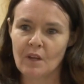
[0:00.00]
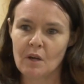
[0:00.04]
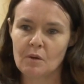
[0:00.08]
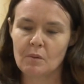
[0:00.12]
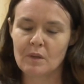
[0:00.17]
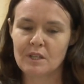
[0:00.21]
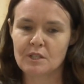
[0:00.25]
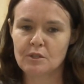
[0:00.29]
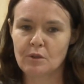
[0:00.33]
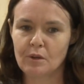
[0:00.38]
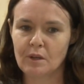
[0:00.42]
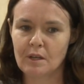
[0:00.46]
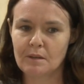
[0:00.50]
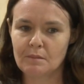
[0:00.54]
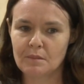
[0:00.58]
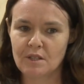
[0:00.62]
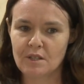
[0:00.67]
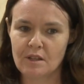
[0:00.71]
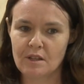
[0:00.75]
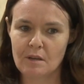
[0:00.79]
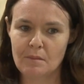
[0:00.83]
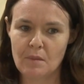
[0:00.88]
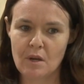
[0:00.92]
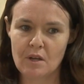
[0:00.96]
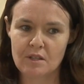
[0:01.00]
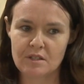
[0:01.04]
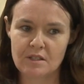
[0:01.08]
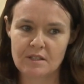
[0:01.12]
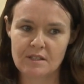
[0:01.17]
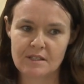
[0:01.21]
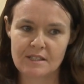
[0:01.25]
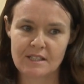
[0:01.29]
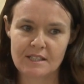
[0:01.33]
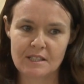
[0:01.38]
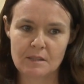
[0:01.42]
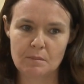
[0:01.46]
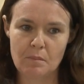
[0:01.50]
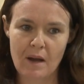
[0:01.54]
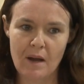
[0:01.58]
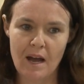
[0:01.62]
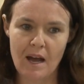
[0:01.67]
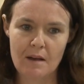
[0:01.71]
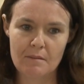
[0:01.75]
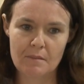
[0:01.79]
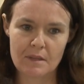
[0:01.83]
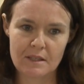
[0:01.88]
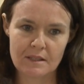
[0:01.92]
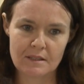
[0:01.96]
we took him to the emergency
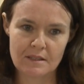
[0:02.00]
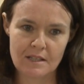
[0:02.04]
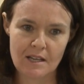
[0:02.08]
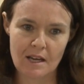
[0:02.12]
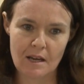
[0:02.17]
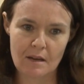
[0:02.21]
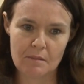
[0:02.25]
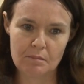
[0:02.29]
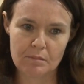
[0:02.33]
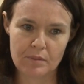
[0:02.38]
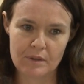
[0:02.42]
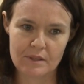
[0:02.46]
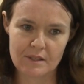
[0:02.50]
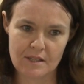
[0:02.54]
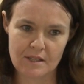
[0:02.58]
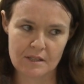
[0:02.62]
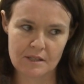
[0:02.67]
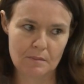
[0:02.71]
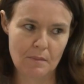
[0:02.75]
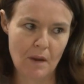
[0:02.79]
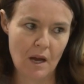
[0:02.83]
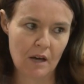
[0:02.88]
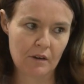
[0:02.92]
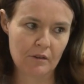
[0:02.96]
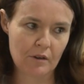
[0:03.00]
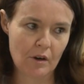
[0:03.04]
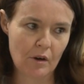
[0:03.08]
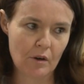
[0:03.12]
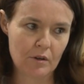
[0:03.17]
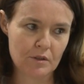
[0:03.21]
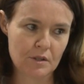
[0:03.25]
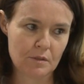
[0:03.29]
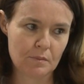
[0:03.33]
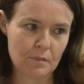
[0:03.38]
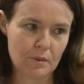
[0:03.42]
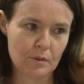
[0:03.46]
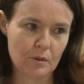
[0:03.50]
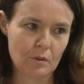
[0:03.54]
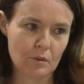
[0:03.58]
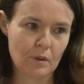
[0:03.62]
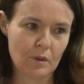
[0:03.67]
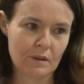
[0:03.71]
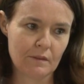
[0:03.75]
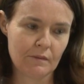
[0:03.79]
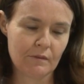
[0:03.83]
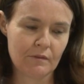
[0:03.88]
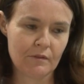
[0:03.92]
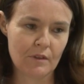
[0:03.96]
department at Princess Margaret Hospital,
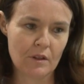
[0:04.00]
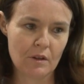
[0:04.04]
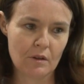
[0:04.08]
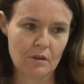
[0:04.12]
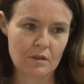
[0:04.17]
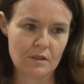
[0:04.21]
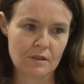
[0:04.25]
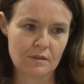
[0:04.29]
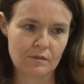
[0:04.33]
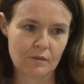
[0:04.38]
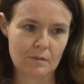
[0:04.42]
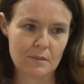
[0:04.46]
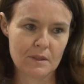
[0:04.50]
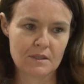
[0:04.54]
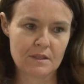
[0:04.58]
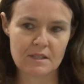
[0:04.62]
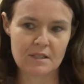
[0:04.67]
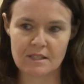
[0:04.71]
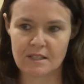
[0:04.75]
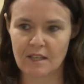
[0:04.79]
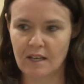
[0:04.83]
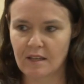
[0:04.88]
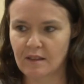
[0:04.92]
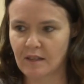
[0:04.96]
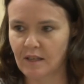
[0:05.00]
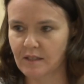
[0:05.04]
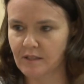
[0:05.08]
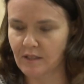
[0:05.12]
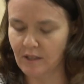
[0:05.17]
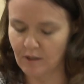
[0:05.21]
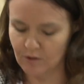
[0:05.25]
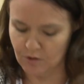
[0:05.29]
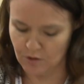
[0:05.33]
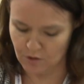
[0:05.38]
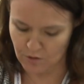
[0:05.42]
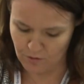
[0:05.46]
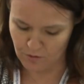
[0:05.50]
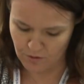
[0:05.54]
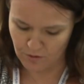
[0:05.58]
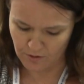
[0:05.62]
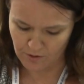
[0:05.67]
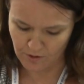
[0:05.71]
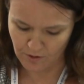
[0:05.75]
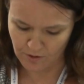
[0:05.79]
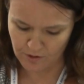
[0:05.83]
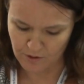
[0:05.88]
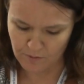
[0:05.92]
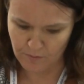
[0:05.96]
and for those from interstate, that's our
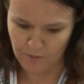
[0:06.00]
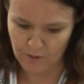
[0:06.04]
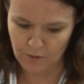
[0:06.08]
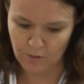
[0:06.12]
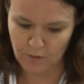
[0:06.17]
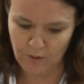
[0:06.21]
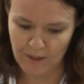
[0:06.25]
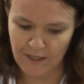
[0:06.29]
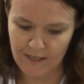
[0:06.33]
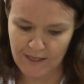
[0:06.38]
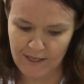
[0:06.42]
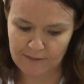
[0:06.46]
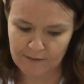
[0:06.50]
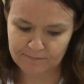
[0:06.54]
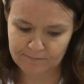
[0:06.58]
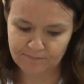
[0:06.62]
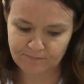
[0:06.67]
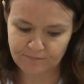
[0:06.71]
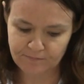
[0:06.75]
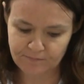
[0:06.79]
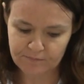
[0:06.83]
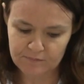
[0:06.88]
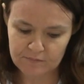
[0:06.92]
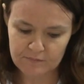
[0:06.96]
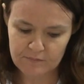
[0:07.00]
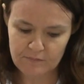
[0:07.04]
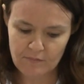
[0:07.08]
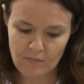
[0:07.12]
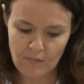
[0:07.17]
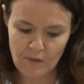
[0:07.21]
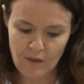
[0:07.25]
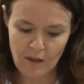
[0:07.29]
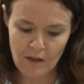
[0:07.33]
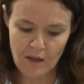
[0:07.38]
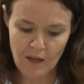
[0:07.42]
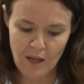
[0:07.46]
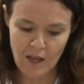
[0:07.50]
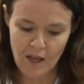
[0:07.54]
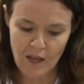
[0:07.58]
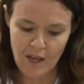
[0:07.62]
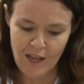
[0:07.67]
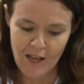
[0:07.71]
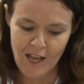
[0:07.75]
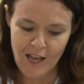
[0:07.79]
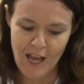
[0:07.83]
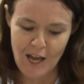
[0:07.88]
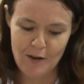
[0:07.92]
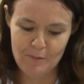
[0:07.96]
children's hospital here.
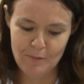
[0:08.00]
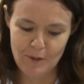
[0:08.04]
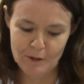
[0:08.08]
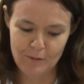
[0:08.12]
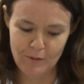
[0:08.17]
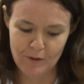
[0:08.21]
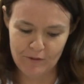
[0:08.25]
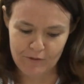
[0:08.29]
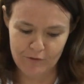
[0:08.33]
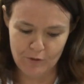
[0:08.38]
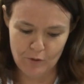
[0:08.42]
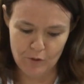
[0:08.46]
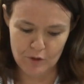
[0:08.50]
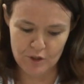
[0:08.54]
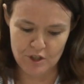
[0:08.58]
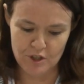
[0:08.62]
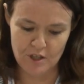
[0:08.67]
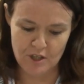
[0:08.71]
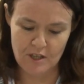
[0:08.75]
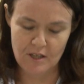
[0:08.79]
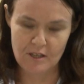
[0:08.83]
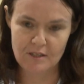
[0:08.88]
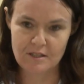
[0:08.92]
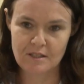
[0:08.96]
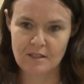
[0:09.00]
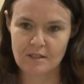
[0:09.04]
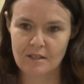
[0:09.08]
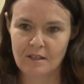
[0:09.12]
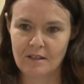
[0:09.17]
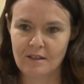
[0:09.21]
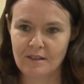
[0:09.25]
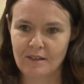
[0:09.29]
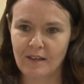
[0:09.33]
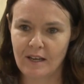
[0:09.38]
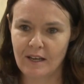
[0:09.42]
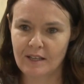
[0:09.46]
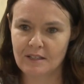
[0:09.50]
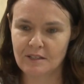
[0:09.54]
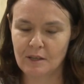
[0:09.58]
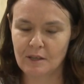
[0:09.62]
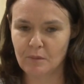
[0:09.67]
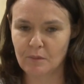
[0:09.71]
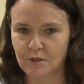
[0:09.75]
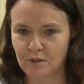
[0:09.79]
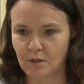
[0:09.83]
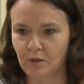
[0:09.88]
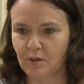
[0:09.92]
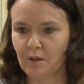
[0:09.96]
And we were fortunate that
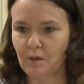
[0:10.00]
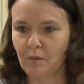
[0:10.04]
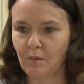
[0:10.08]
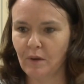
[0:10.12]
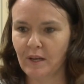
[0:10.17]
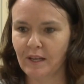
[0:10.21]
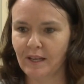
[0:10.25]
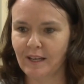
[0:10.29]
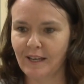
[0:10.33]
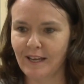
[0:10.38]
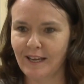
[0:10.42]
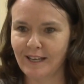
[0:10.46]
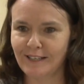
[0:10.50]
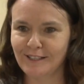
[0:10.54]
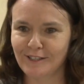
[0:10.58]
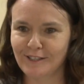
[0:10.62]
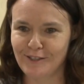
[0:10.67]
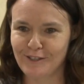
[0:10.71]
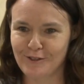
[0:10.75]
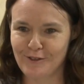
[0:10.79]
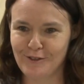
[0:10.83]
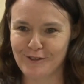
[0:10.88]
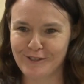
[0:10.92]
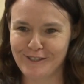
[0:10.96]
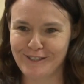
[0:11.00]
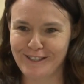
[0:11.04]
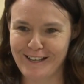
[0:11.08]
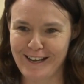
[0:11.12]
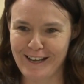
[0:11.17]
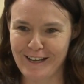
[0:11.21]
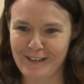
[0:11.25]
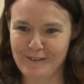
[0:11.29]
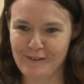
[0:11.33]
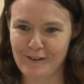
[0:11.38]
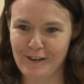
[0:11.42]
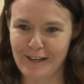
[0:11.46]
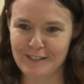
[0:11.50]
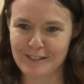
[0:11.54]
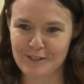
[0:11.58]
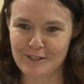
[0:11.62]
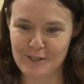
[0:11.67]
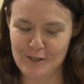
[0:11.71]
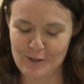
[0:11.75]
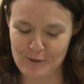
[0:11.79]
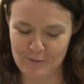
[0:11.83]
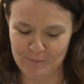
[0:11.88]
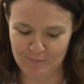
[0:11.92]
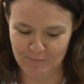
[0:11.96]
it was on the weekend, and Dr.
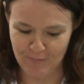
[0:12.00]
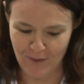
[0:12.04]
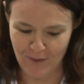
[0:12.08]
Nagarajan